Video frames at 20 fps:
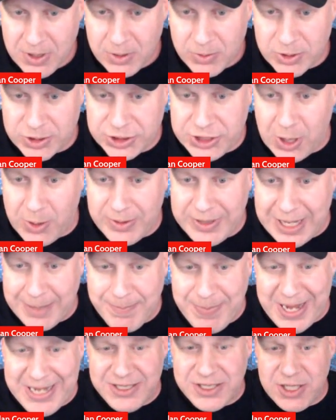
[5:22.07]
We're showing that
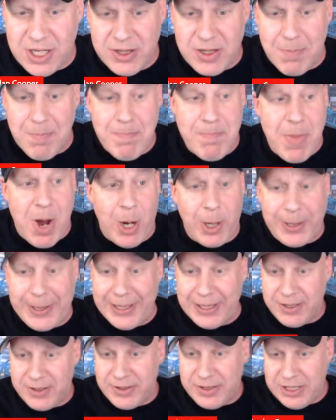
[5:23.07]
based on the
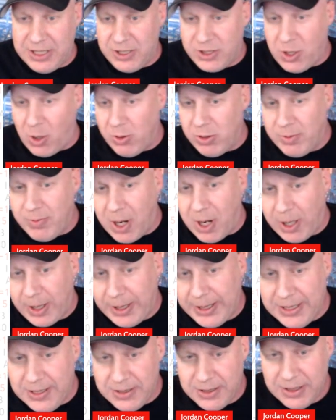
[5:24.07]
market, in total
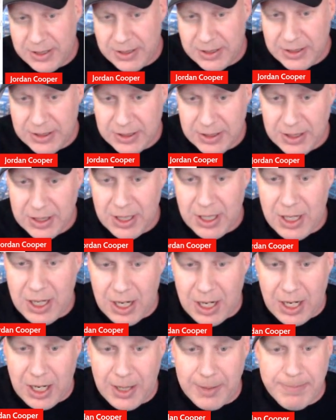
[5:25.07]
market,
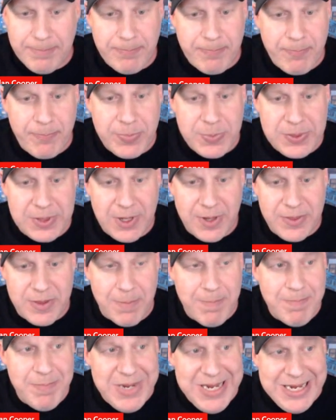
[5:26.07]
the
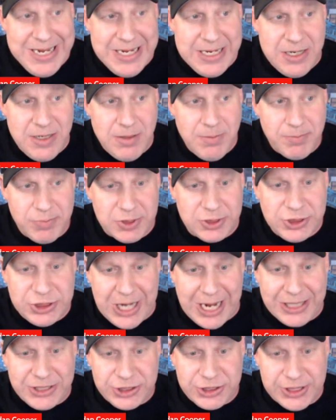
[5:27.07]
mean
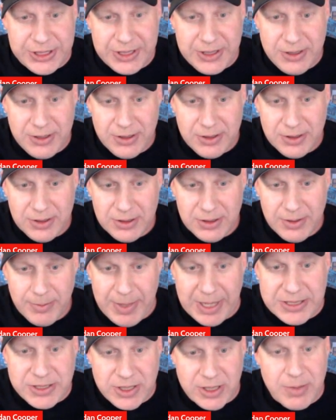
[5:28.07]
projection
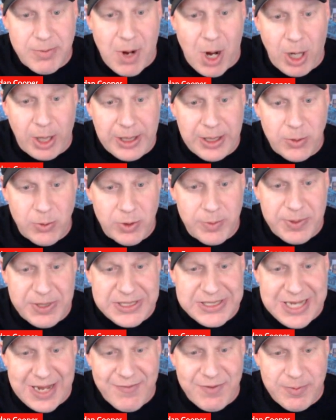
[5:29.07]
based on the market would be
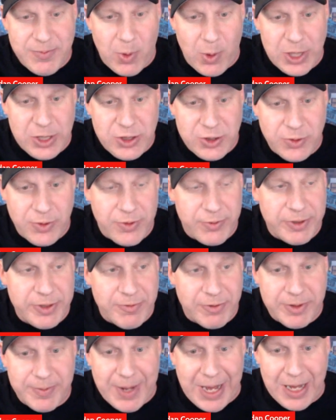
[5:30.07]
7.23
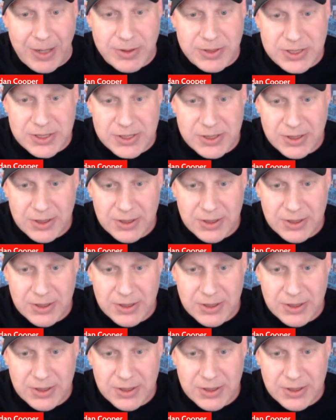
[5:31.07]
rebounds.